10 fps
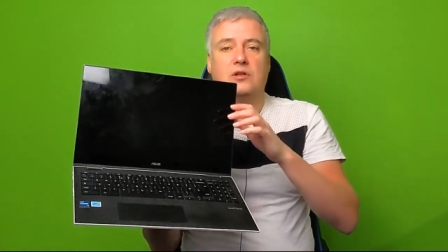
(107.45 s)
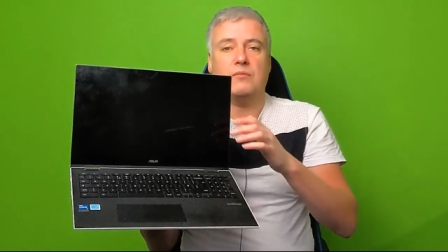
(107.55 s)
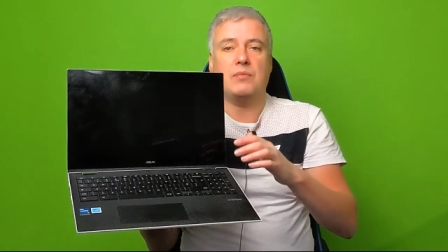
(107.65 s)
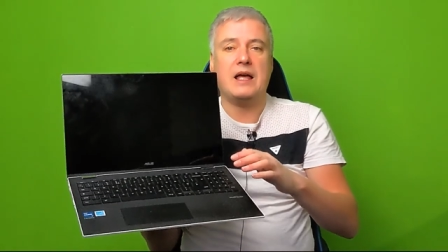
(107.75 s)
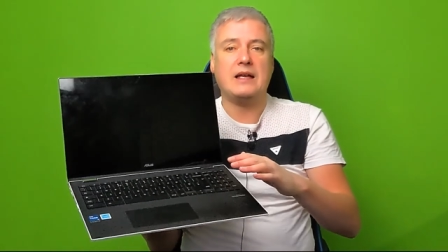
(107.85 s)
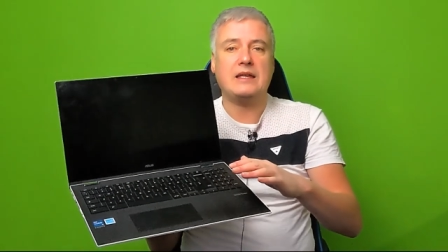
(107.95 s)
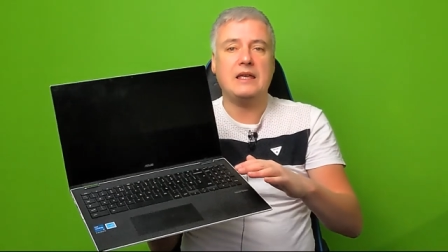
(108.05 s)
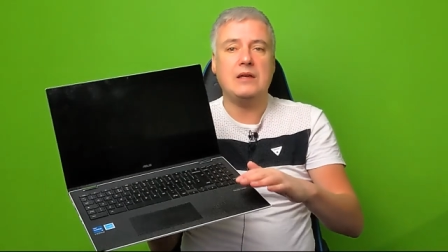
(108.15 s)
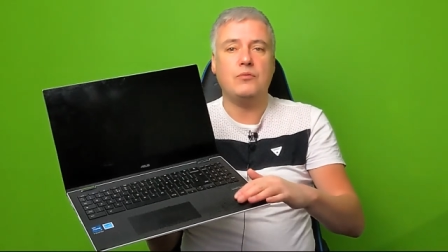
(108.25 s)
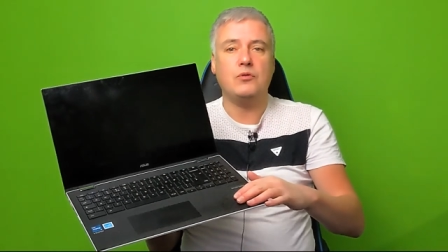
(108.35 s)
The black
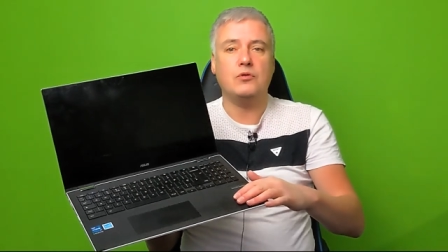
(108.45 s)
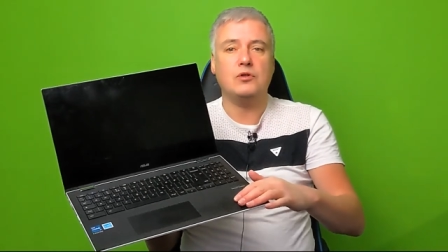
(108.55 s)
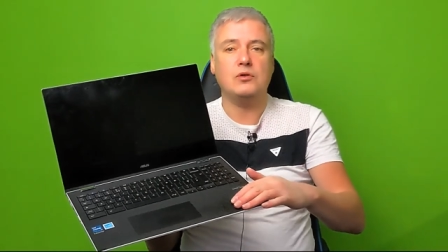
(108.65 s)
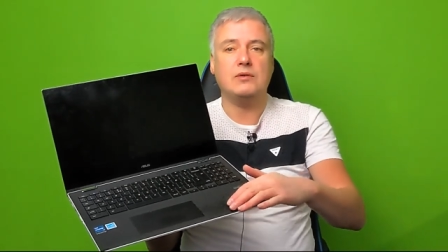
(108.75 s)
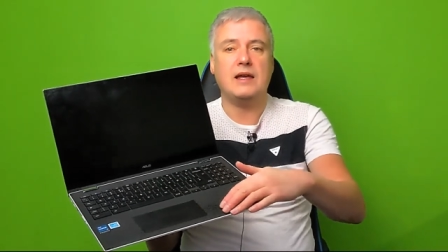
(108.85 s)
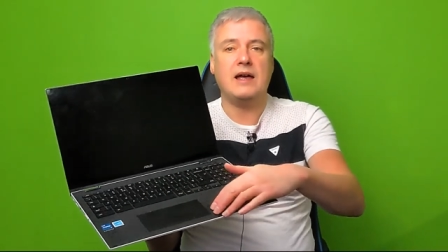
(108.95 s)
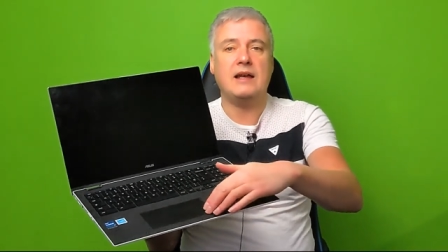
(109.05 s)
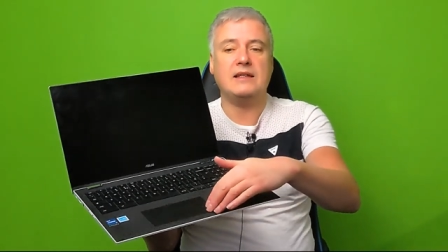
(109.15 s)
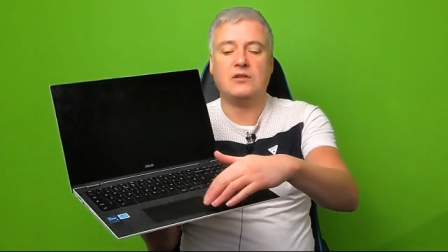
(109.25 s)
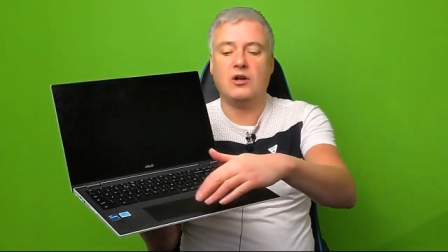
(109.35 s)
keyboard you get,
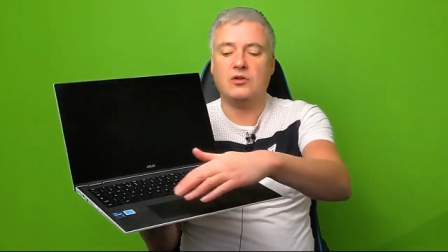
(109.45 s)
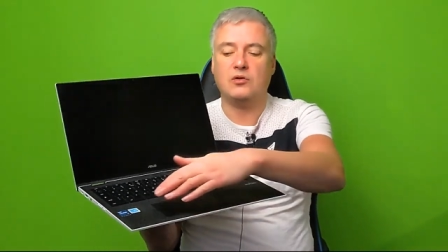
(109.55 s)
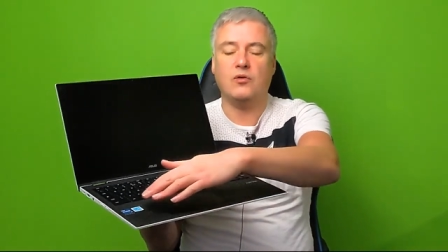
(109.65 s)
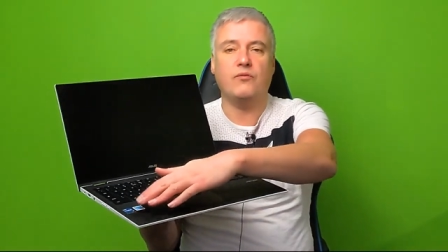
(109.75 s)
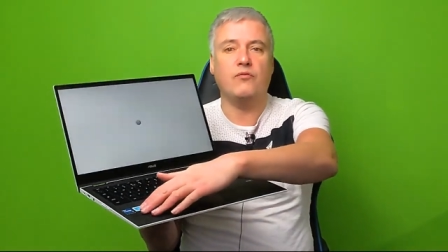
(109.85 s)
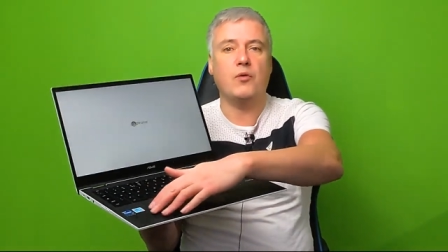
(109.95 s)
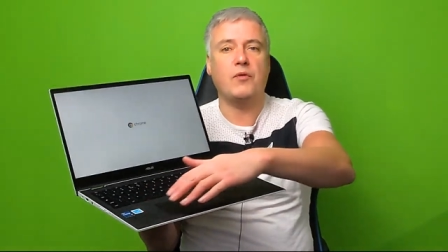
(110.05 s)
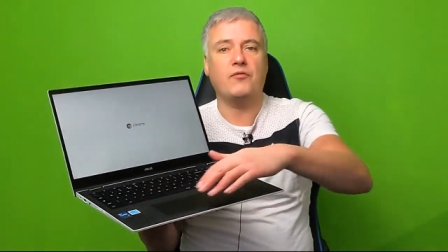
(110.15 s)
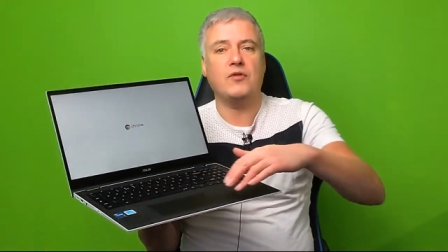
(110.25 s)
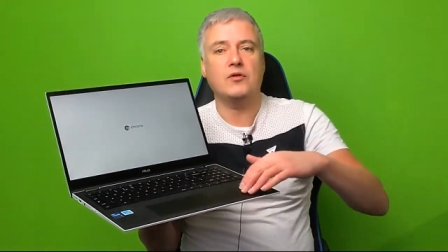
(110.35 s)
and it's got a sort of rubber
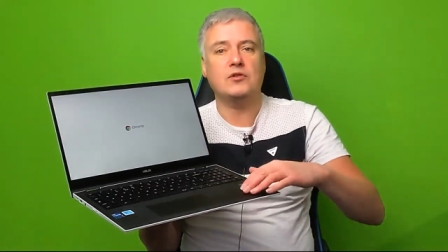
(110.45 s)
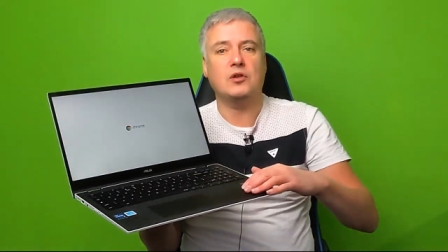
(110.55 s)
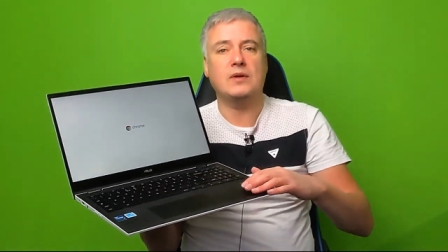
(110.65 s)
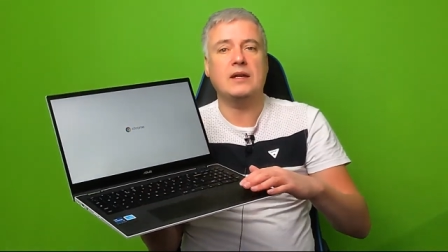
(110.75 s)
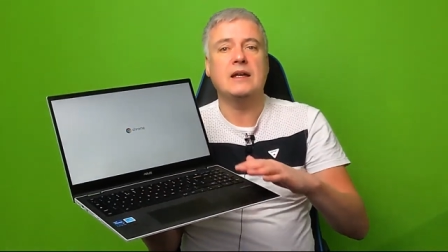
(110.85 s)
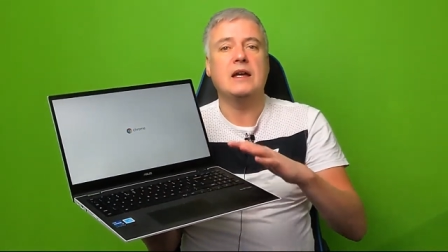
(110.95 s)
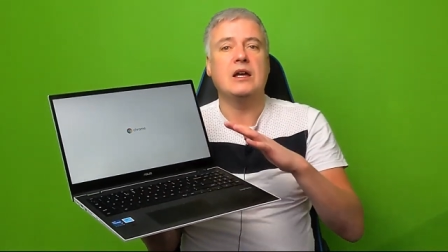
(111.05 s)
feel to it,